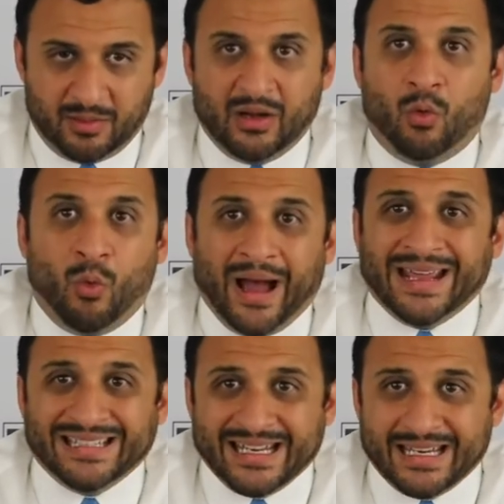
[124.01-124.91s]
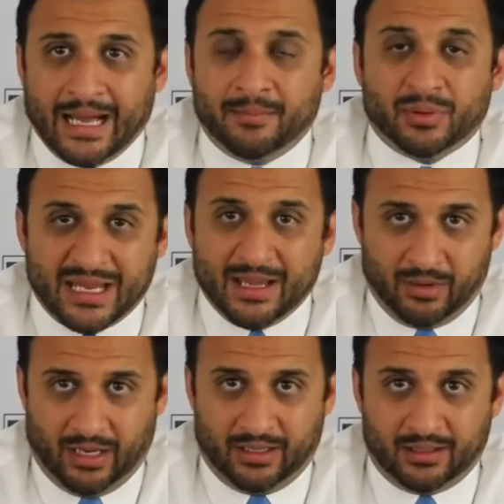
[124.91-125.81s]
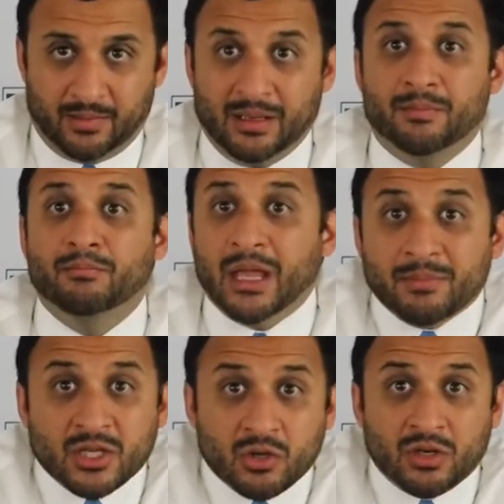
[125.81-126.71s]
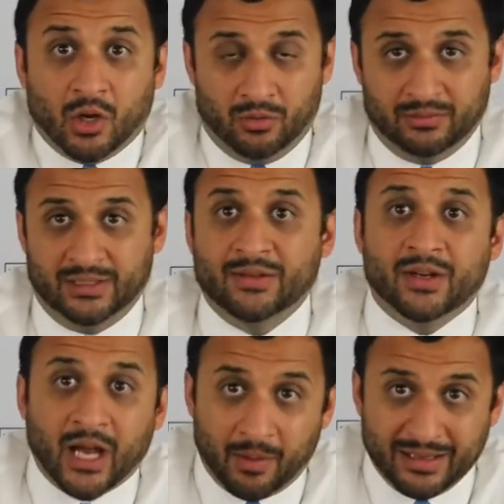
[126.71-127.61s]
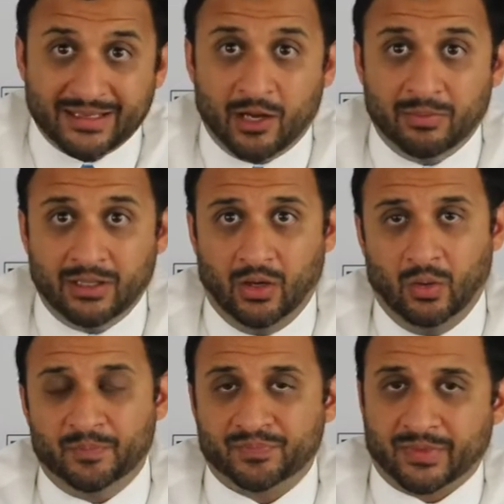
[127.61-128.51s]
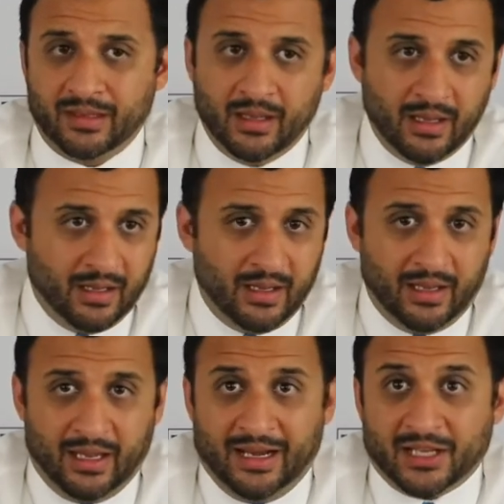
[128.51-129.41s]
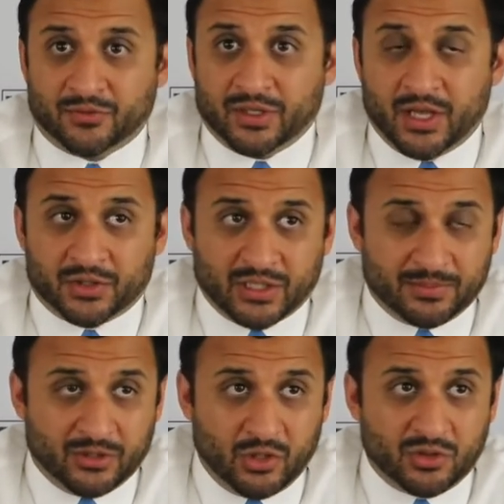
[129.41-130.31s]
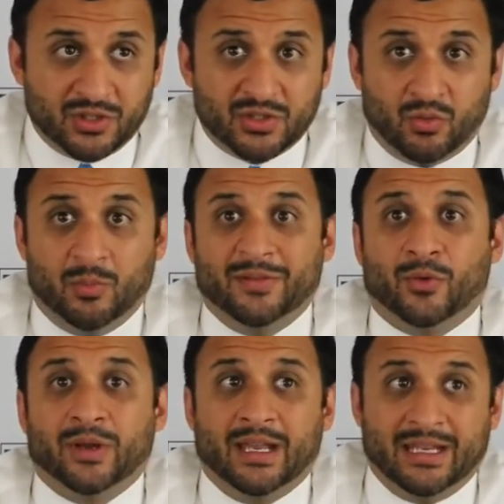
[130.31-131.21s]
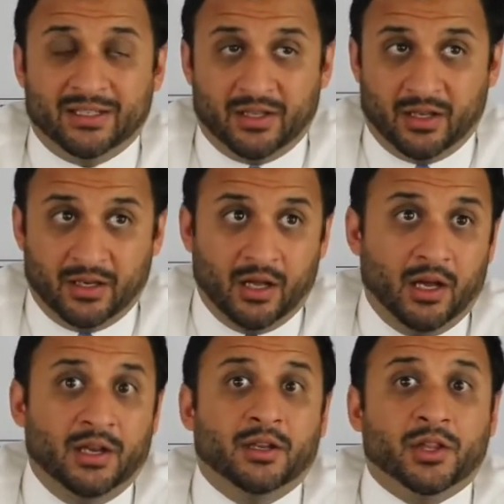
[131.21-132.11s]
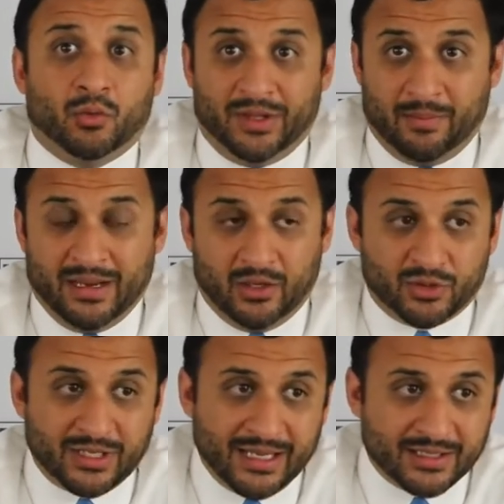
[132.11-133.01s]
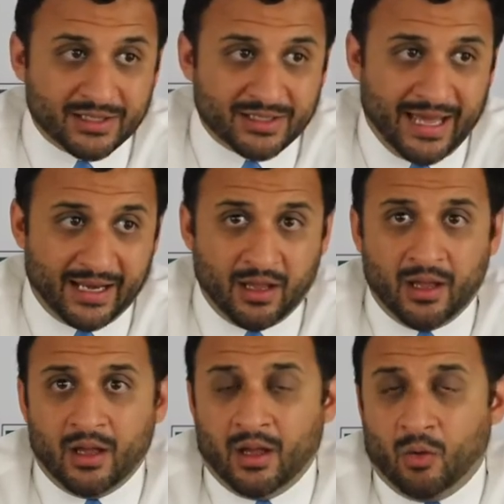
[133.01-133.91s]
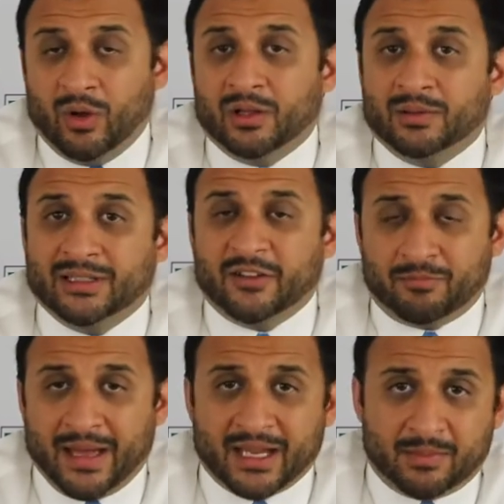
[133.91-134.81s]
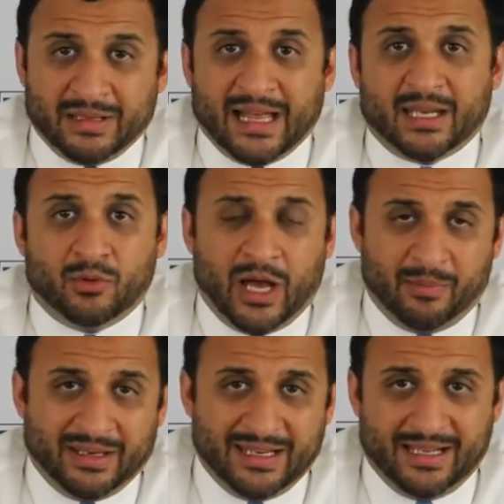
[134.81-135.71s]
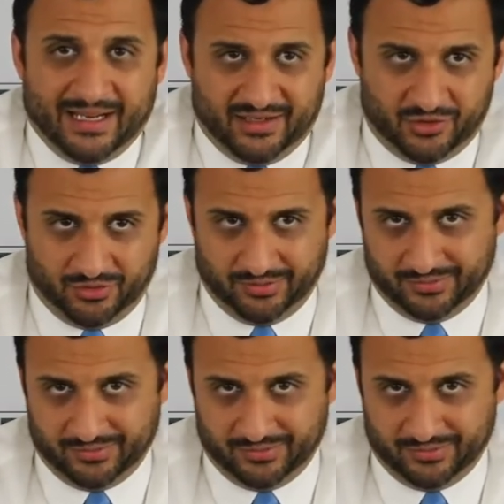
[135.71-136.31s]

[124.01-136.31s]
I mean, why did he not bring him on? I mean, maybe you know. Leave a comment down below. And as for the other substitutions, well, before getting to the another one that made no sense is that, well, left back Milad Mohammadi got injured.